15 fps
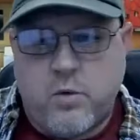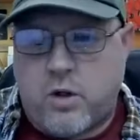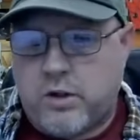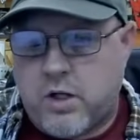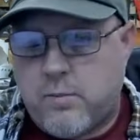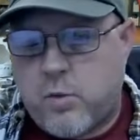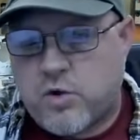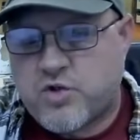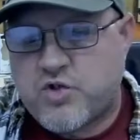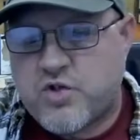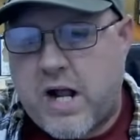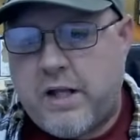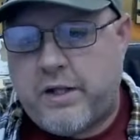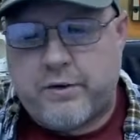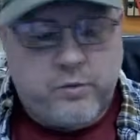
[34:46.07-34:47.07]
a little more
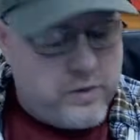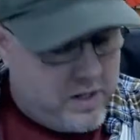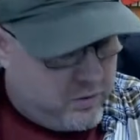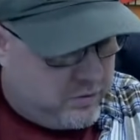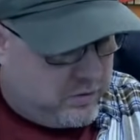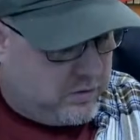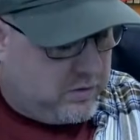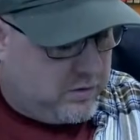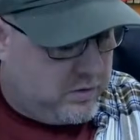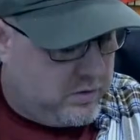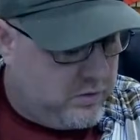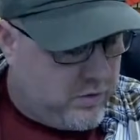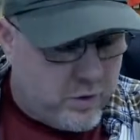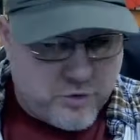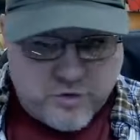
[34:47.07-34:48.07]
solid around
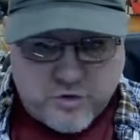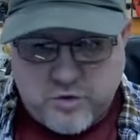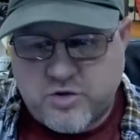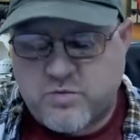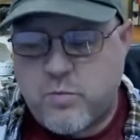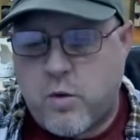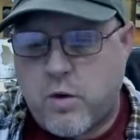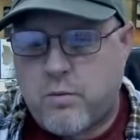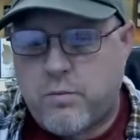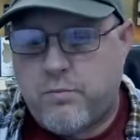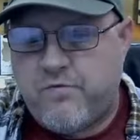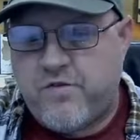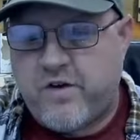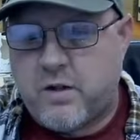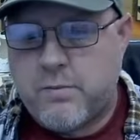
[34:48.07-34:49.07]
those so there's more
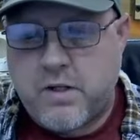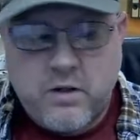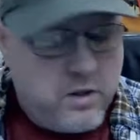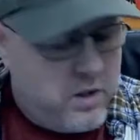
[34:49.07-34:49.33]
filament.